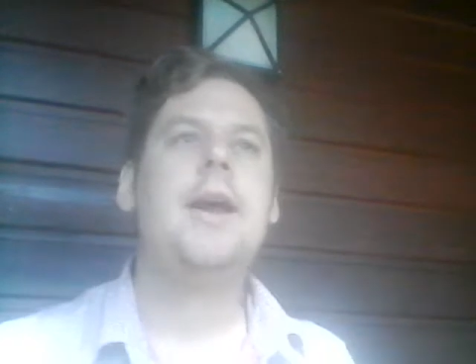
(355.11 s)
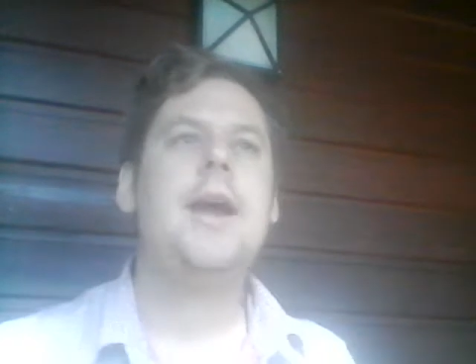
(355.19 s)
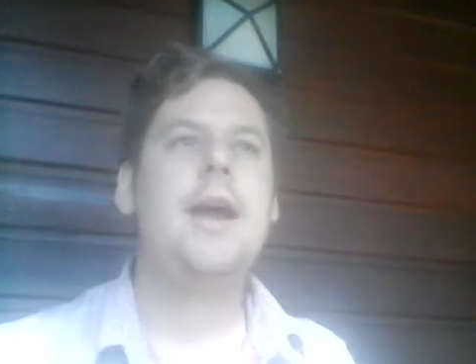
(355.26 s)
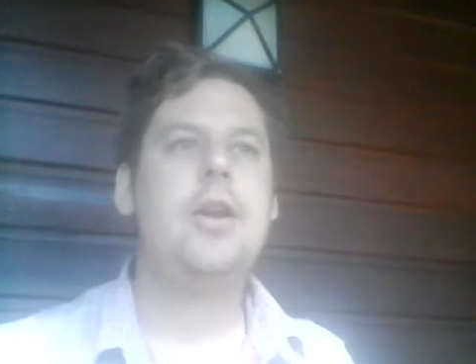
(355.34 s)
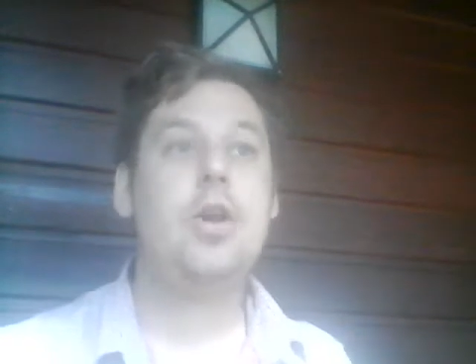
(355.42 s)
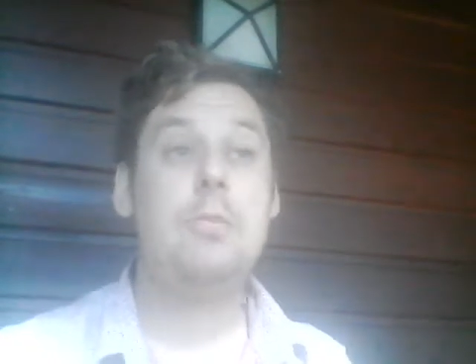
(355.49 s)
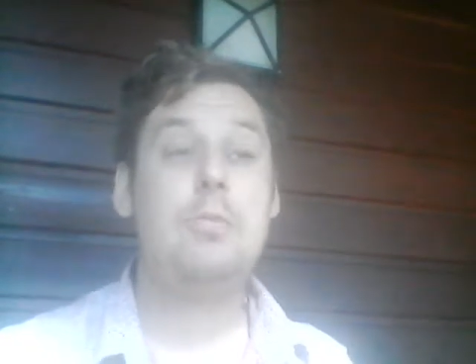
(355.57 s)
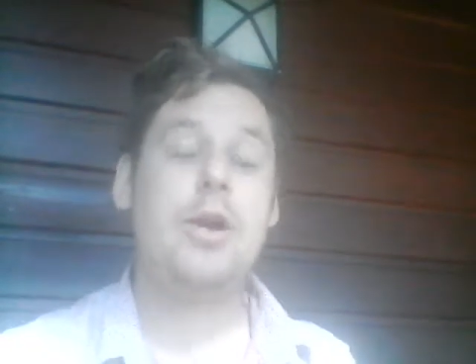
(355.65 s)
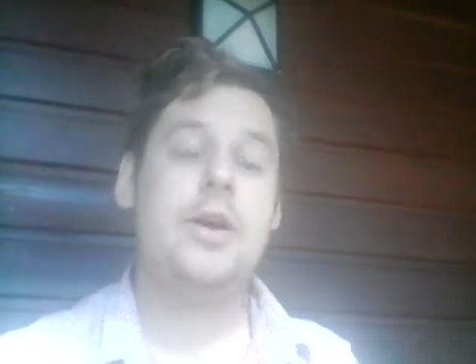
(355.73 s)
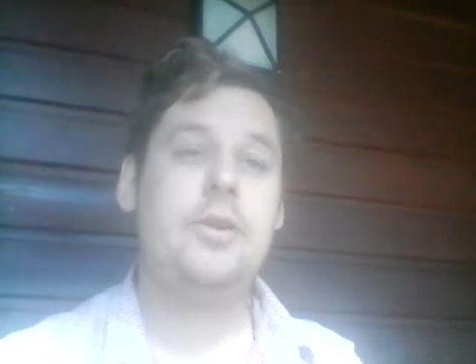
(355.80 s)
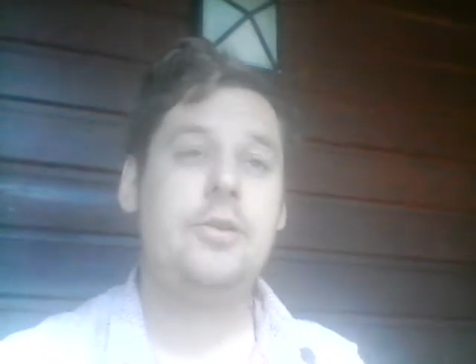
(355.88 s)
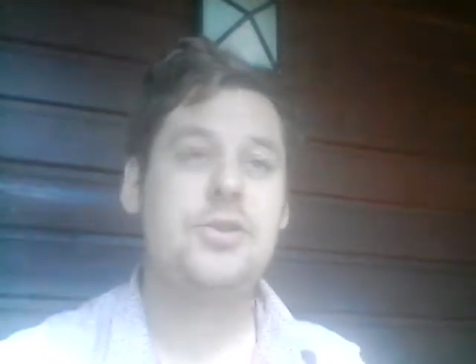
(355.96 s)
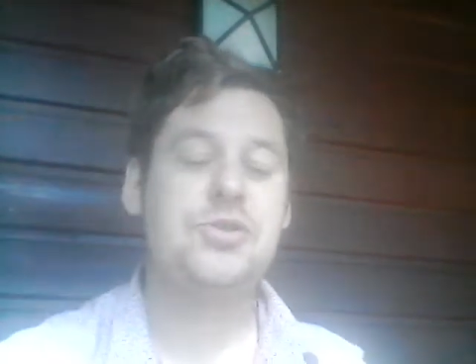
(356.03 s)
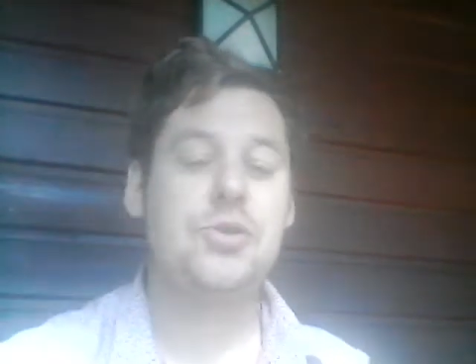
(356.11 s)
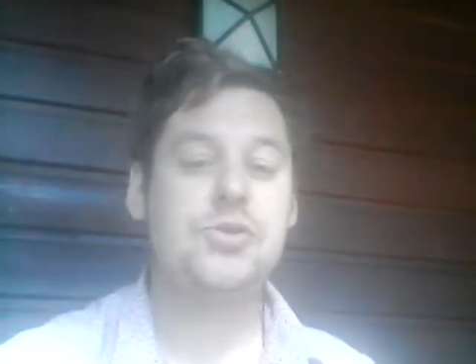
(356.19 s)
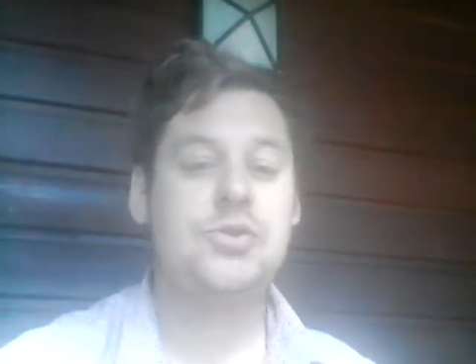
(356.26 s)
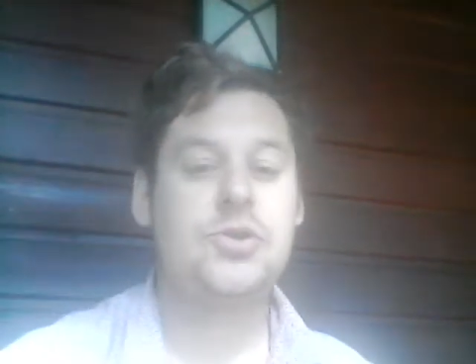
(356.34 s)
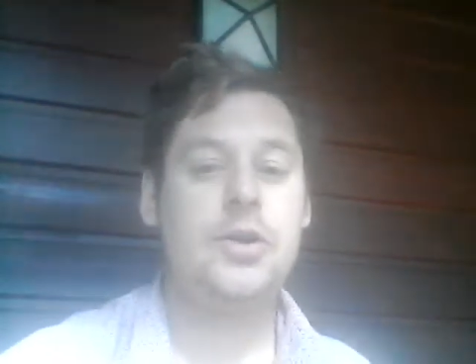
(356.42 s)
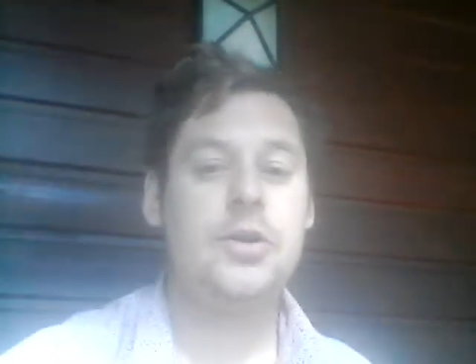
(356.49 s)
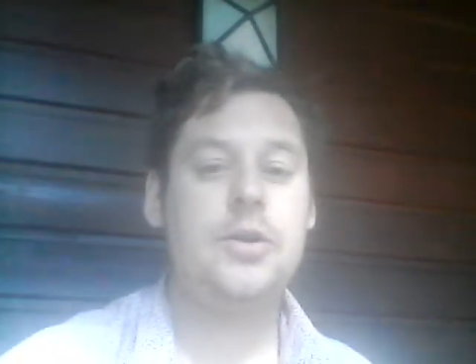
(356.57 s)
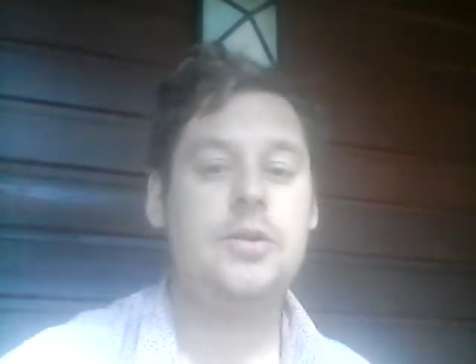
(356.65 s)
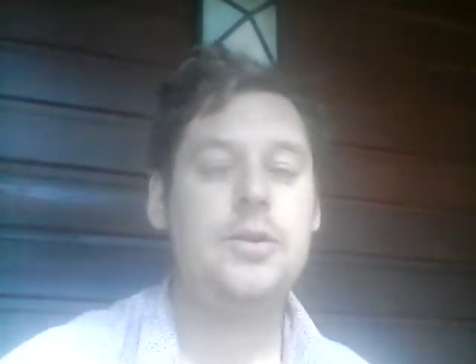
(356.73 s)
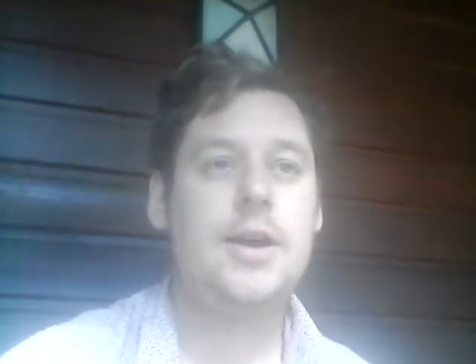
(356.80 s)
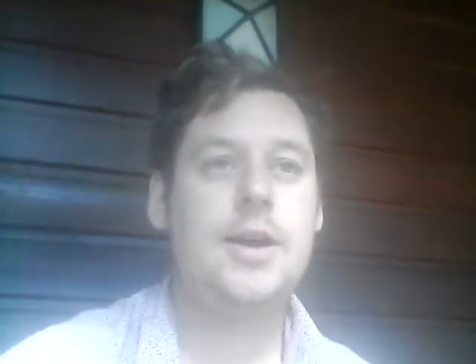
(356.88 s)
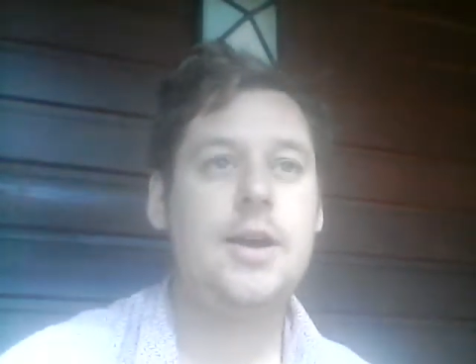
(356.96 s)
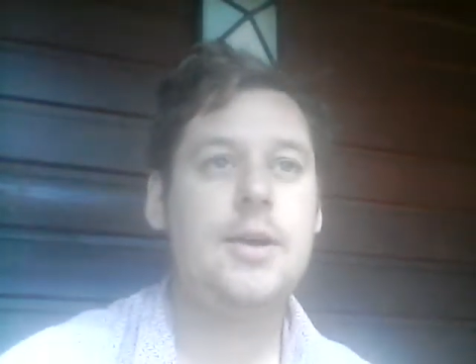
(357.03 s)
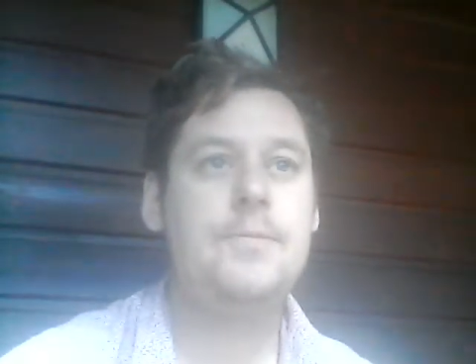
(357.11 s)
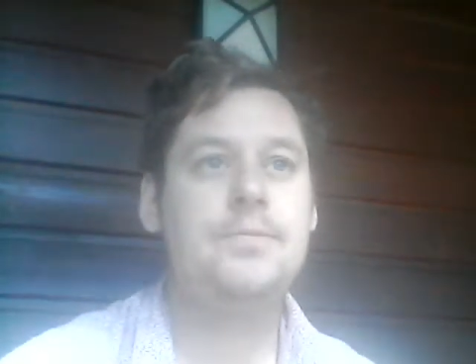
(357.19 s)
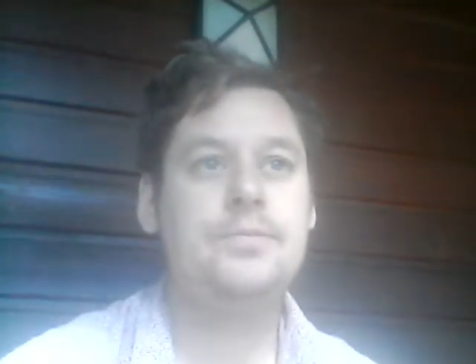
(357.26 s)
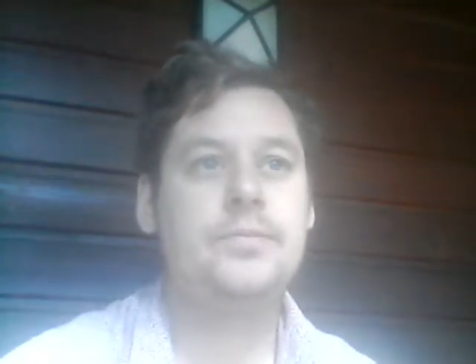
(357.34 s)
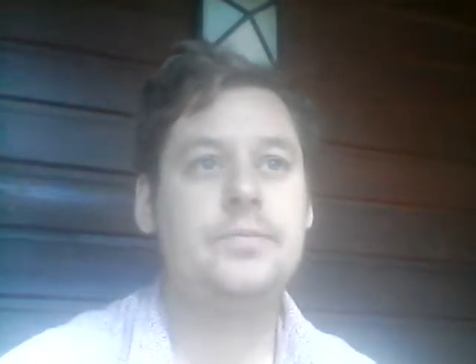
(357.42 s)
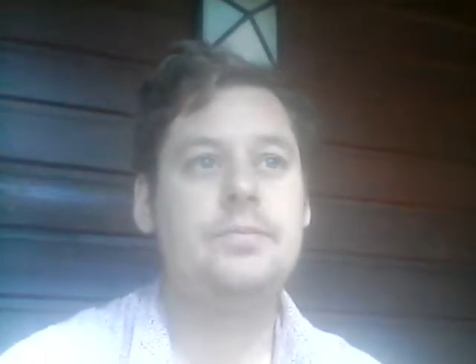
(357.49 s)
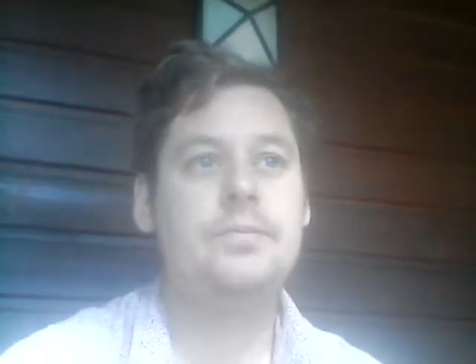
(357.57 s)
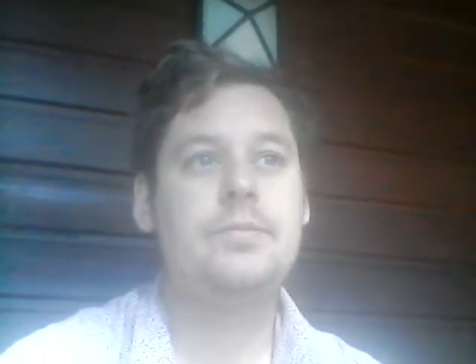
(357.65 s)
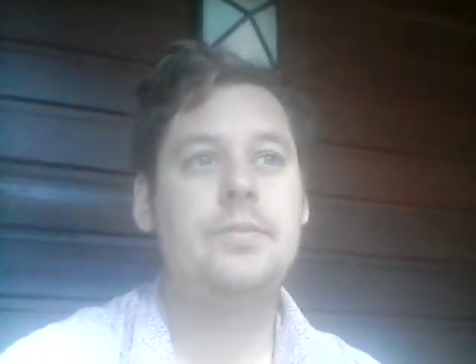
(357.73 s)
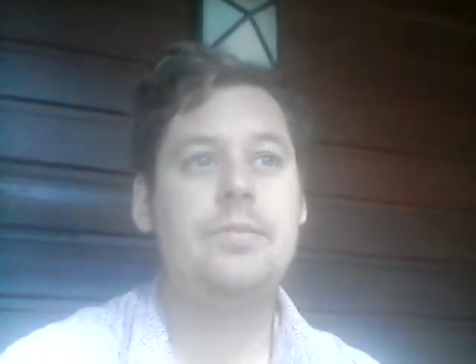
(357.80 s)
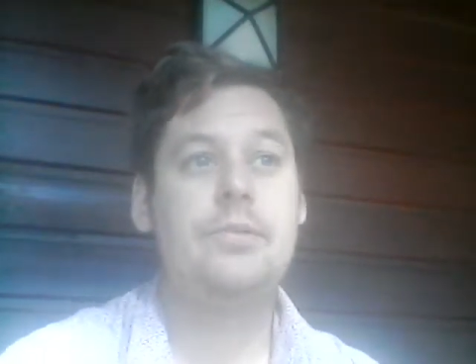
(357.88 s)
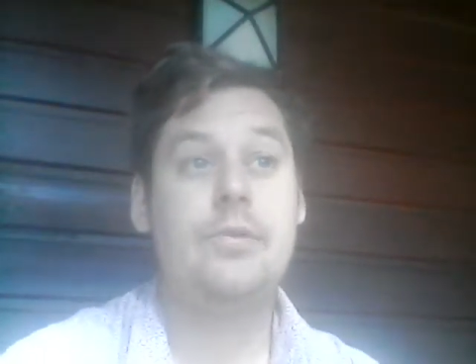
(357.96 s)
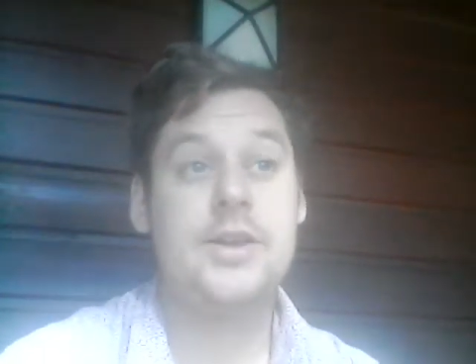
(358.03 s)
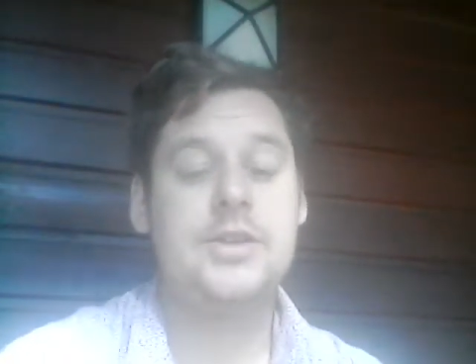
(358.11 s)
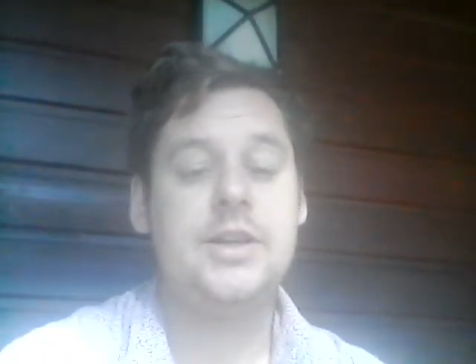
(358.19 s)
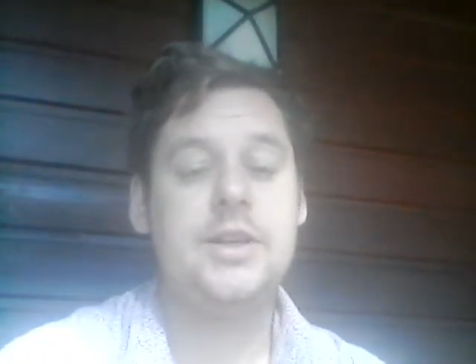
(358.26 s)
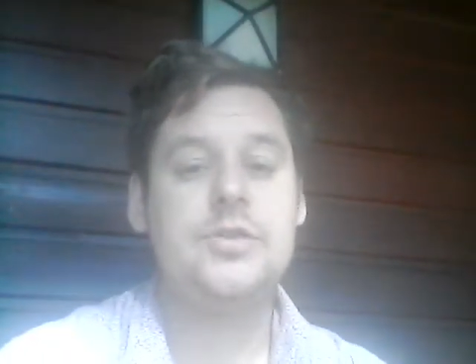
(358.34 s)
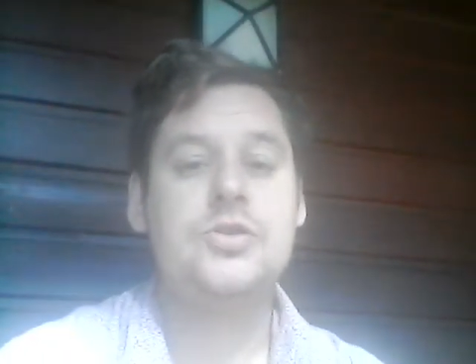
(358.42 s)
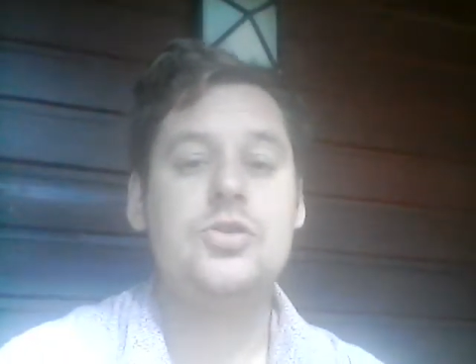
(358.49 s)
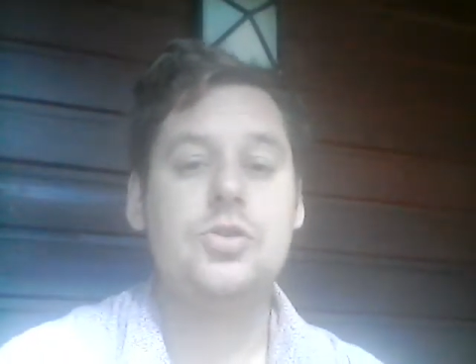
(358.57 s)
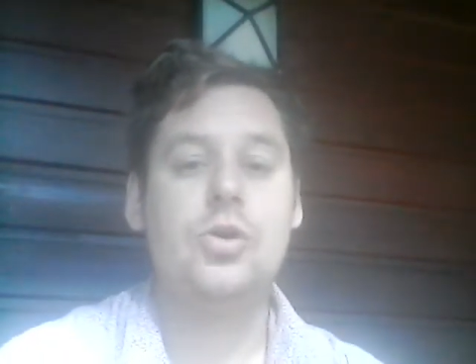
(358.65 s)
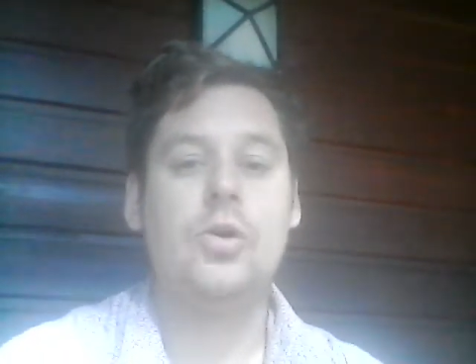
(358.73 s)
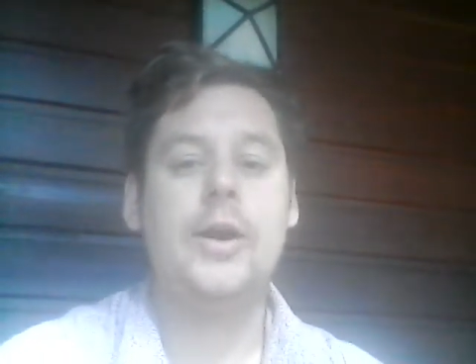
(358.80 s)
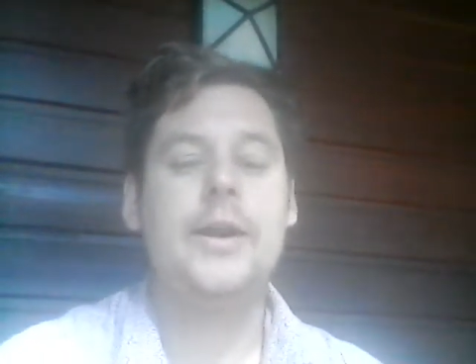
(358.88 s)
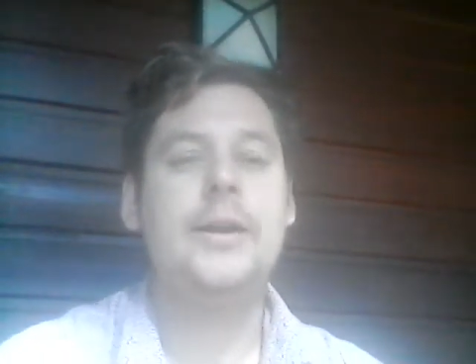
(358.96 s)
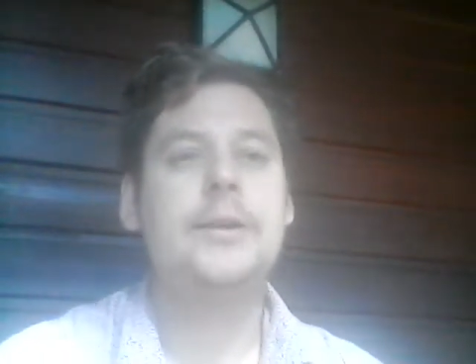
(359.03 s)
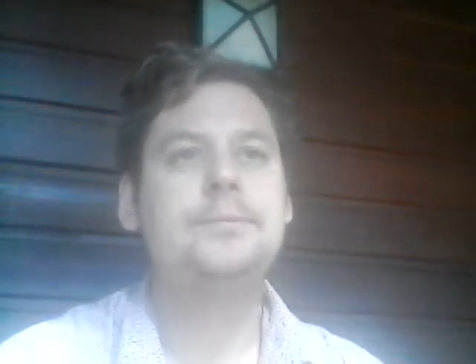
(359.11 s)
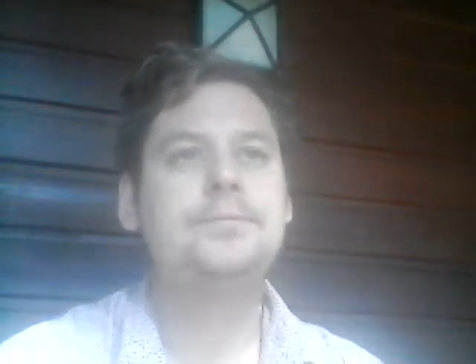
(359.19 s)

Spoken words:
and her brother is also present in the story,